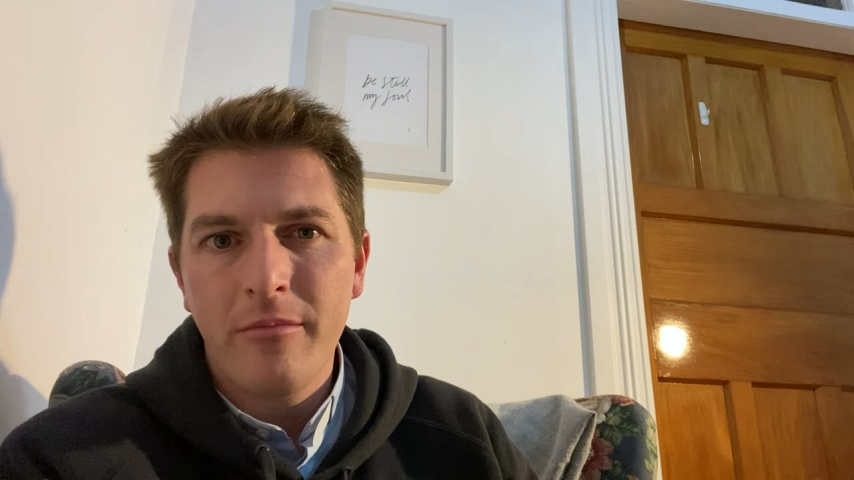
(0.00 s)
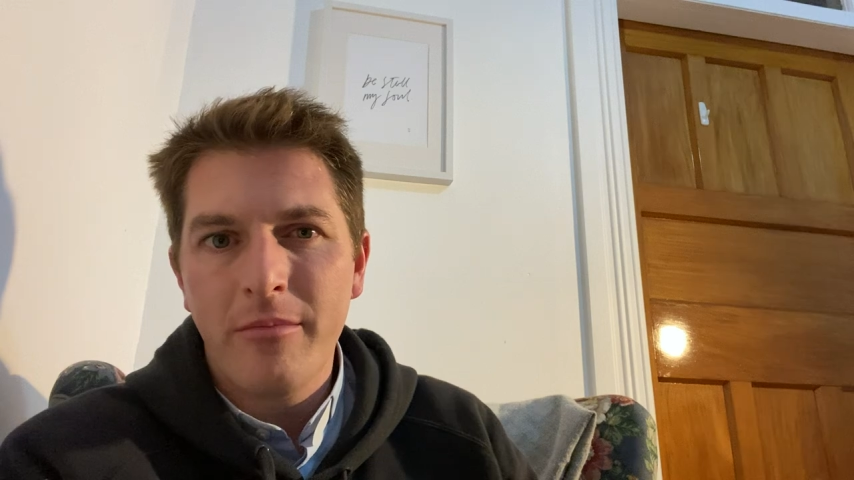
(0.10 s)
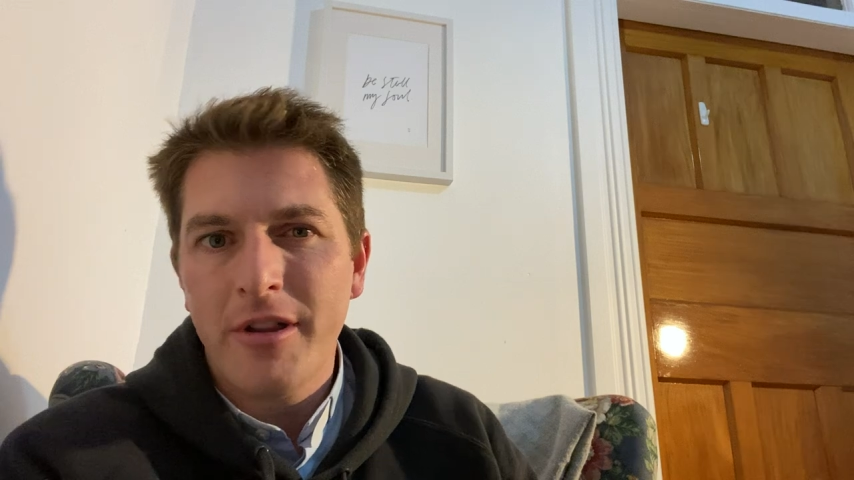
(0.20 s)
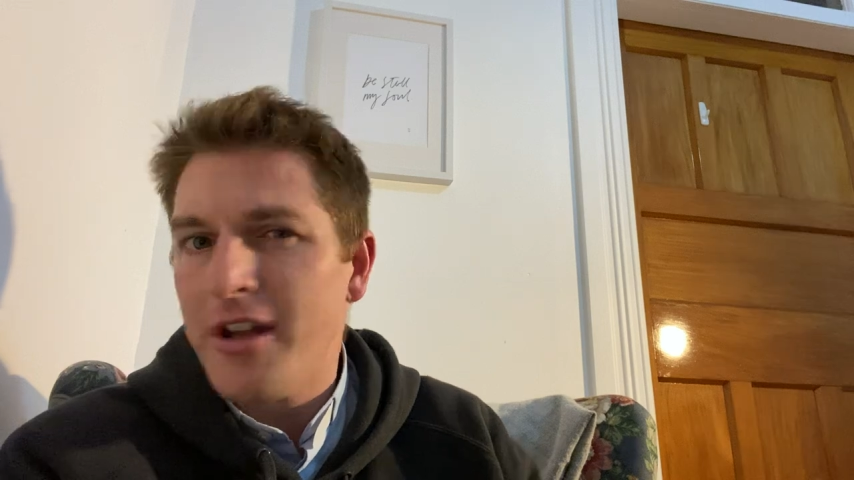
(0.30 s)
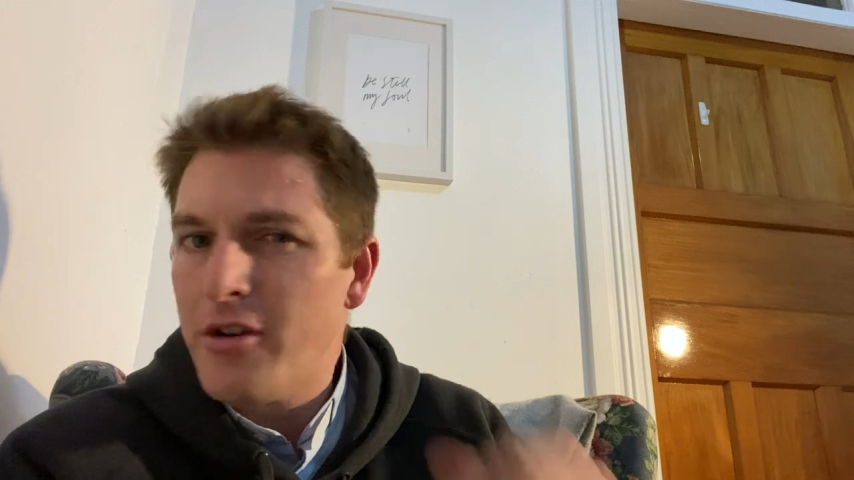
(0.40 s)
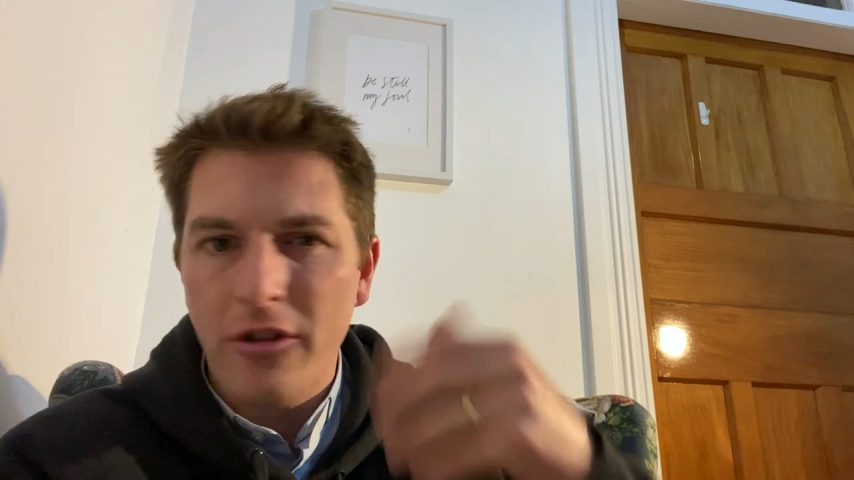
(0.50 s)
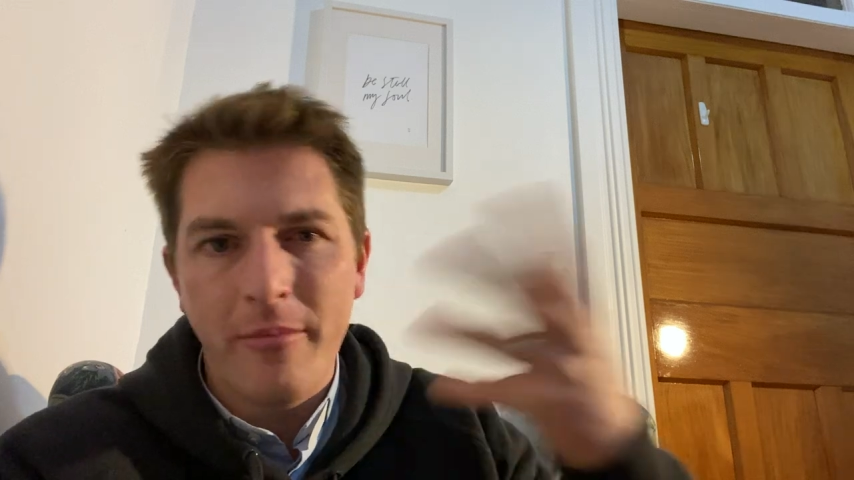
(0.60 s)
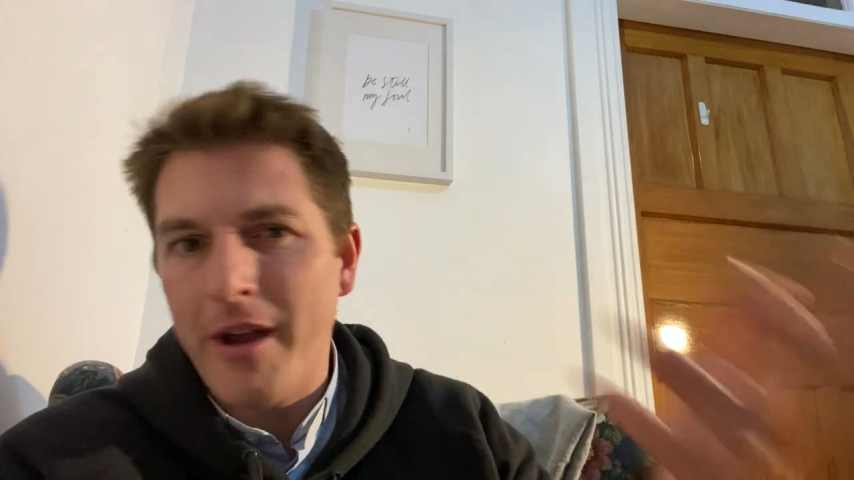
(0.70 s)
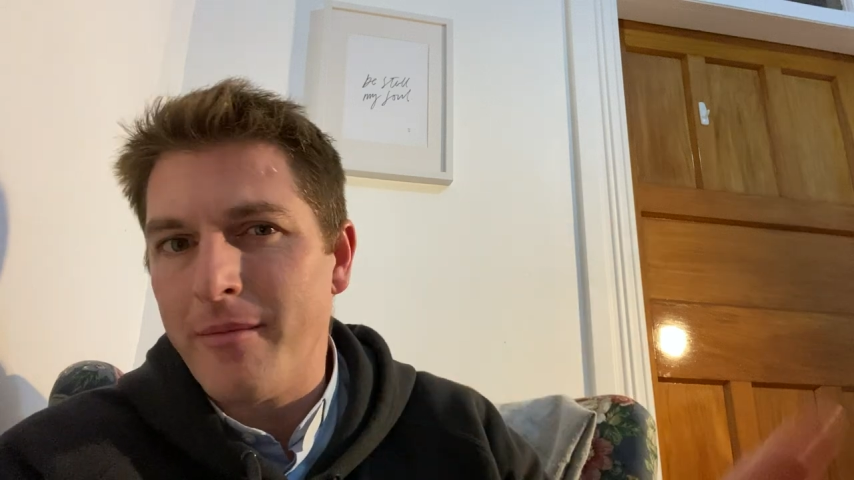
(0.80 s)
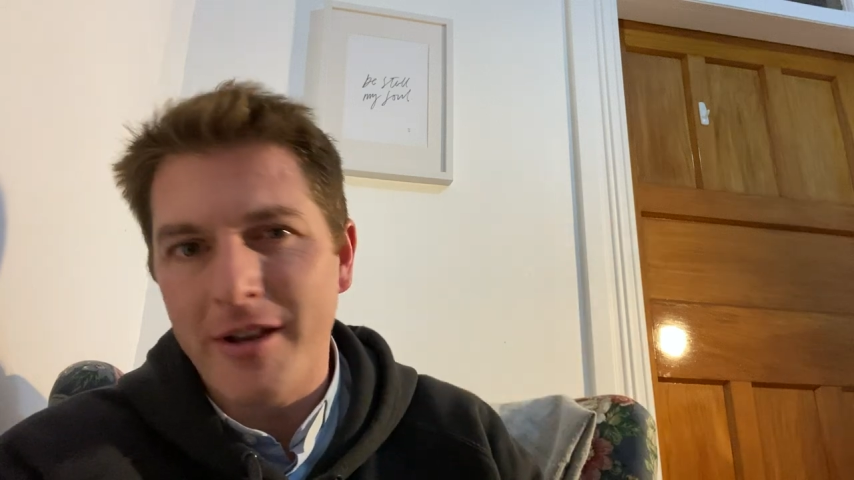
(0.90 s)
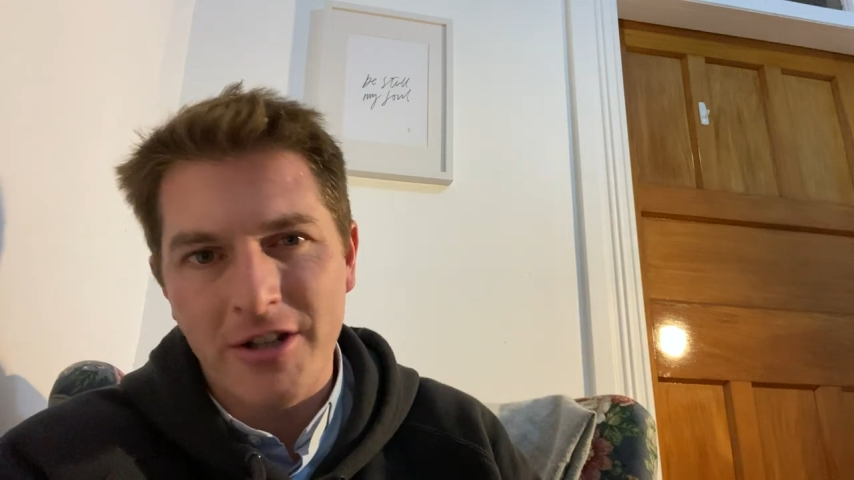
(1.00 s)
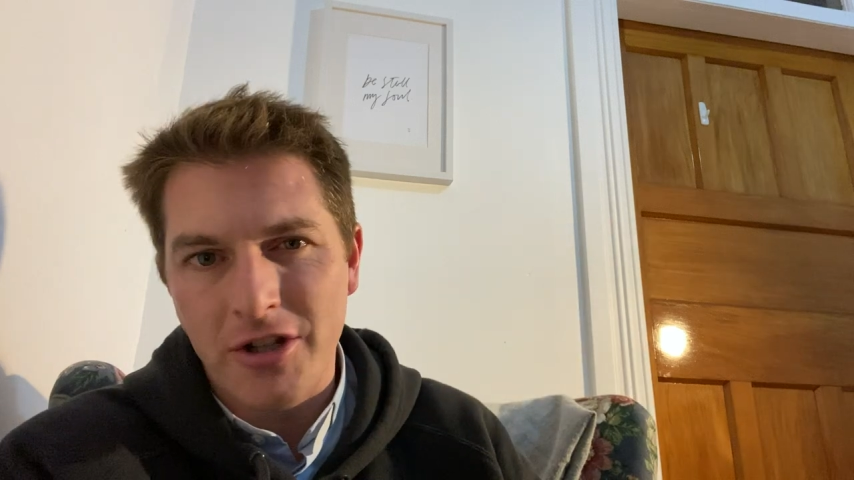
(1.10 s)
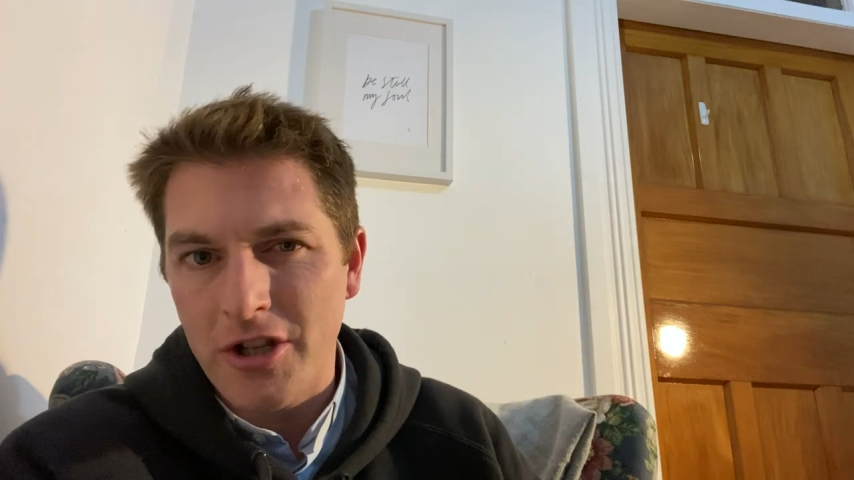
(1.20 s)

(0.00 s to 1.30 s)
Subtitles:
but they're not the main message